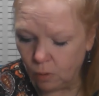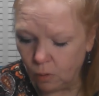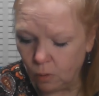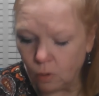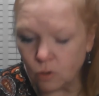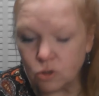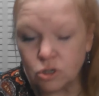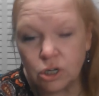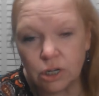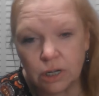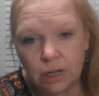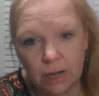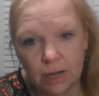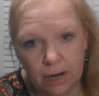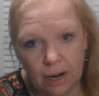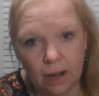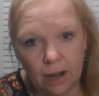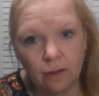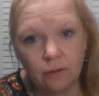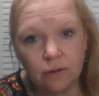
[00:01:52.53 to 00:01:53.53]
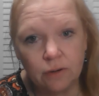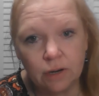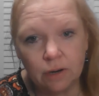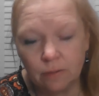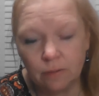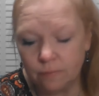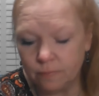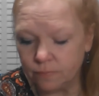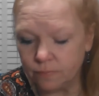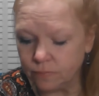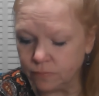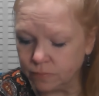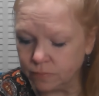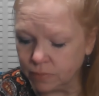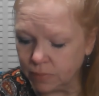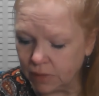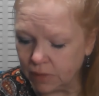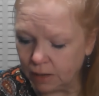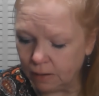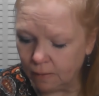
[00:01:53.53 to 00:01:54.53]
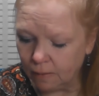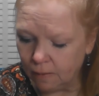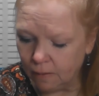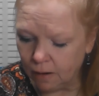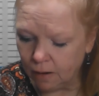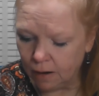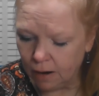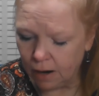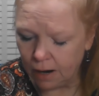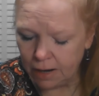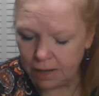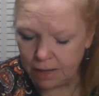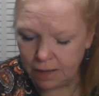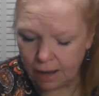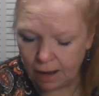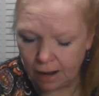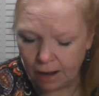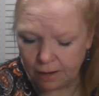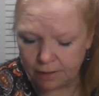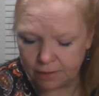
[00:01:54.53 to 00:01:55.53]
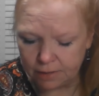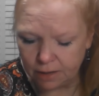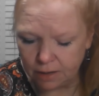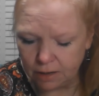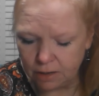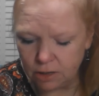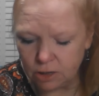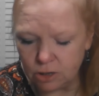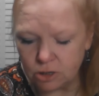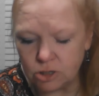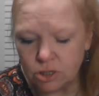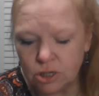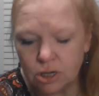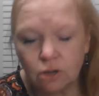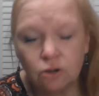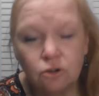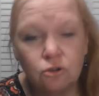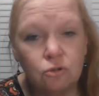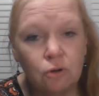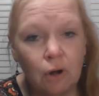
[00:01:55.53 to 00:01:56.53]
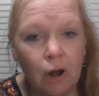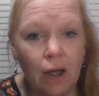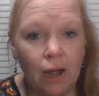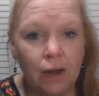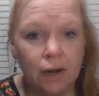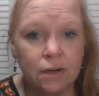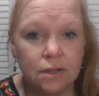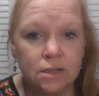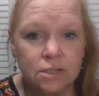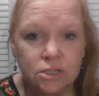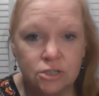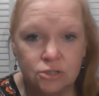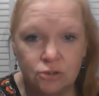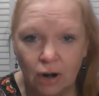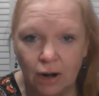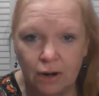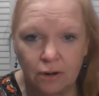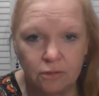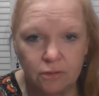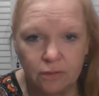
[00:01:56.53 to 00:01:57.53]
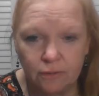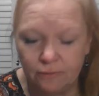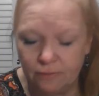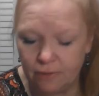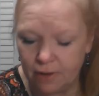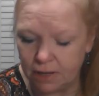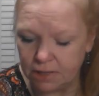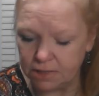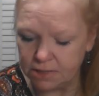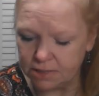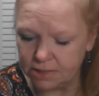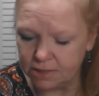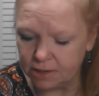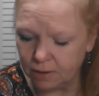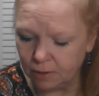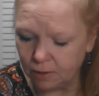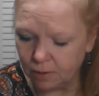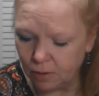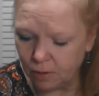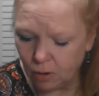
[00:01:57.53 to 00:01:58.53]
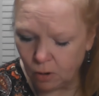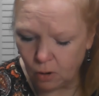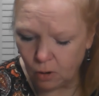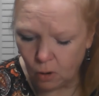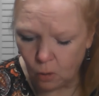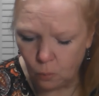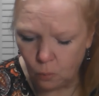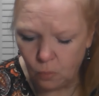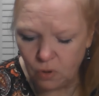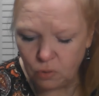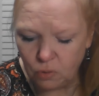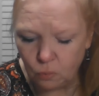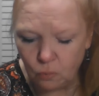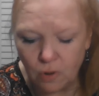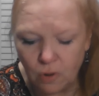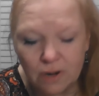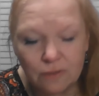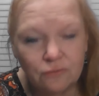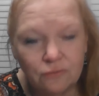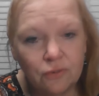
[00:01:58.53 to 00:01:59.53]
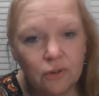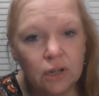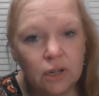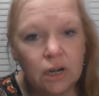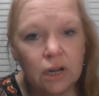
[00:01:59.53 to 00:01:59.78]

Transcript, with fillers: or to get out. Yet you still try to straddle the fence with one foot